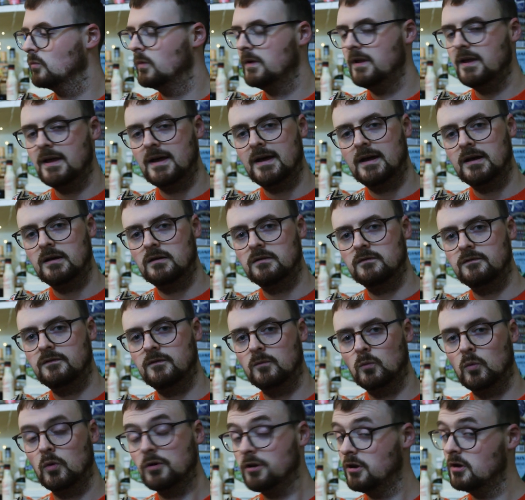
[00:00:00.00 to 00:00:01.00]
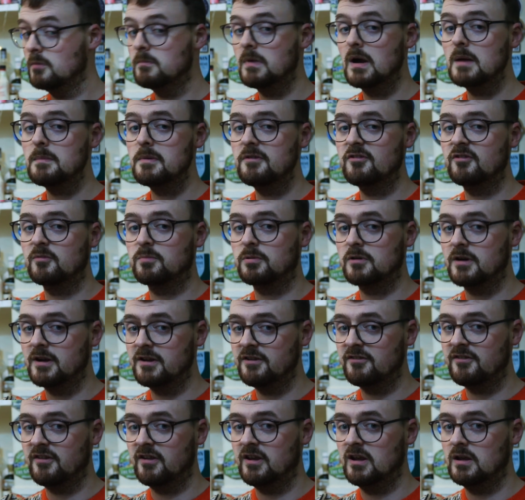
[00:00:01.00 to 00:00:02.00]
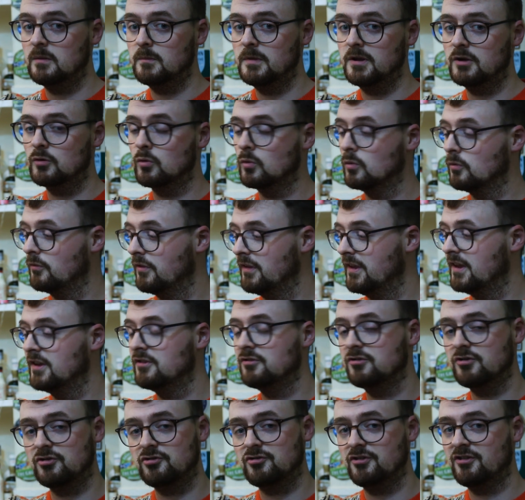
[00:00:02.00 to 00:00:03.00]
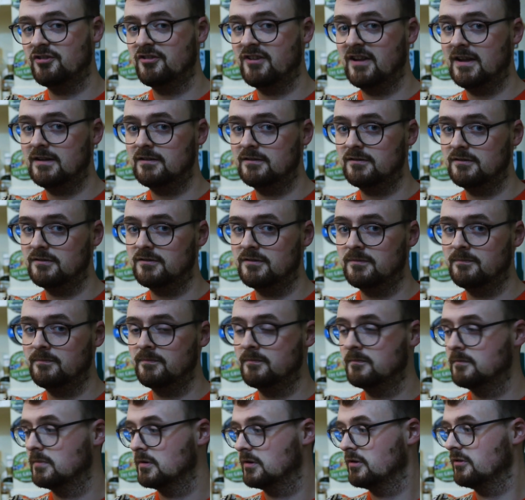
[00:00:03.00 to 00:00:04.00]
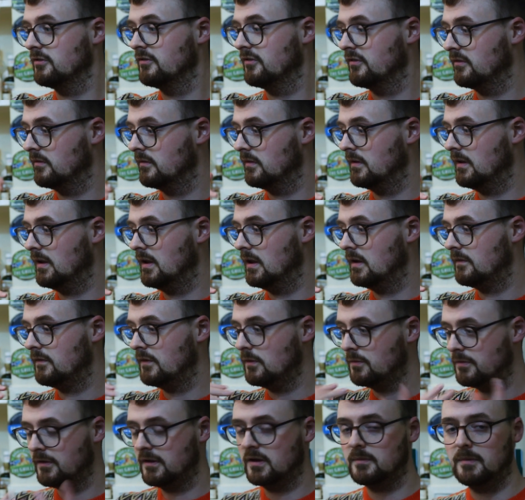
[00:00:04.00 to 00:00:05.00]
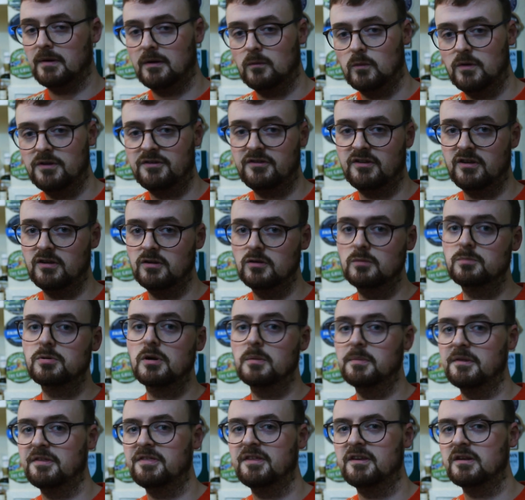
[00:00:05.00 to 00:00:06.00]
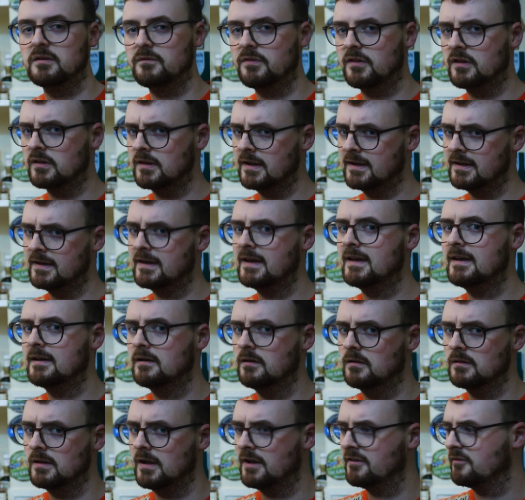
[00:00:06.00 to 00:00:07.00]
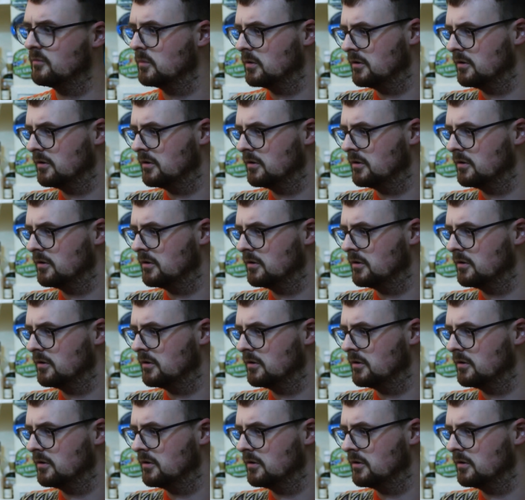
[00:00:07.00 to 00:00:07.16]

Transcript: we have what you might be surprised to hear me call the industry standard, because if you think about whisky, you probably think of the Glencairn glass,